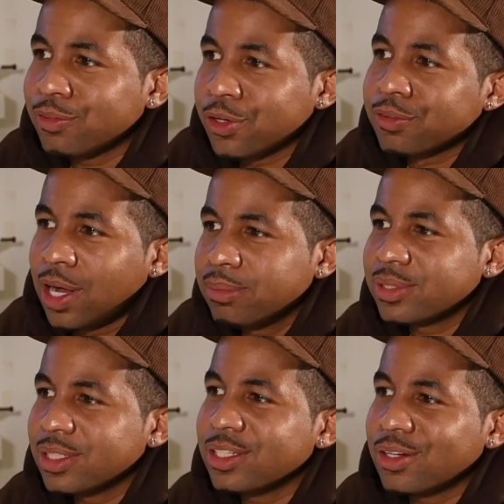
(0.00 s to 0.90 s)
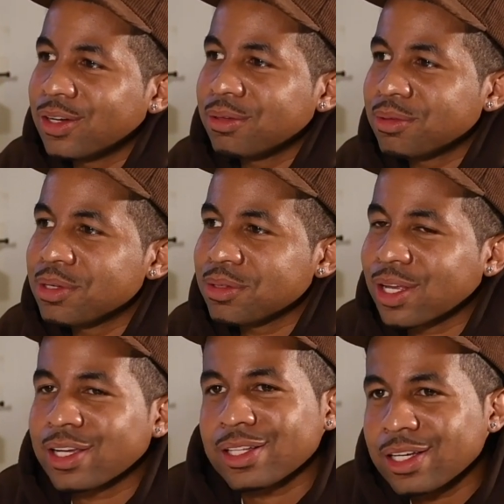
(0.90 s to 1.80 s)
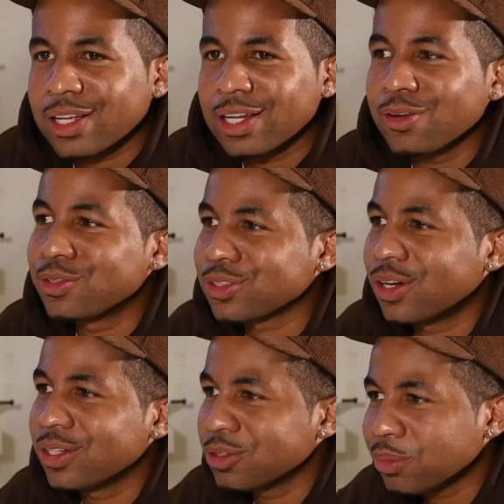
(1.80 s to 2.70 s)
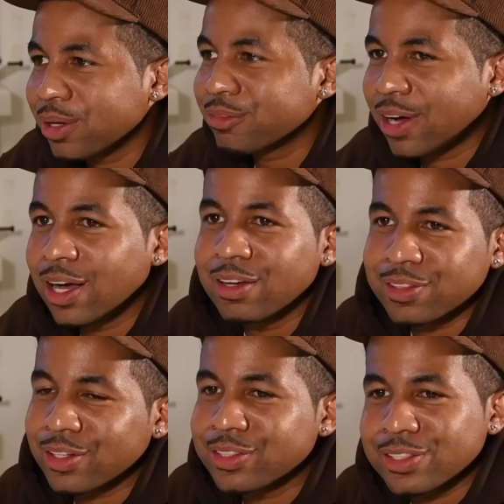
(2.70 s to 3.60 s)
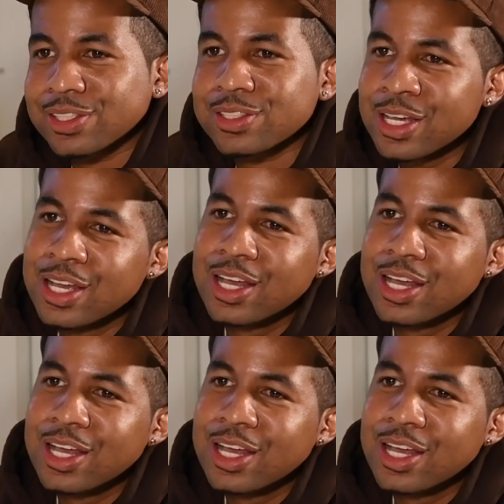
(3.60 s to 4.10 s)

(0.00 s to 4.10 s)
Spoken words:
I've heard of Hopsin. You know what I mean? Like I know his song, Illmind 5 and all these things.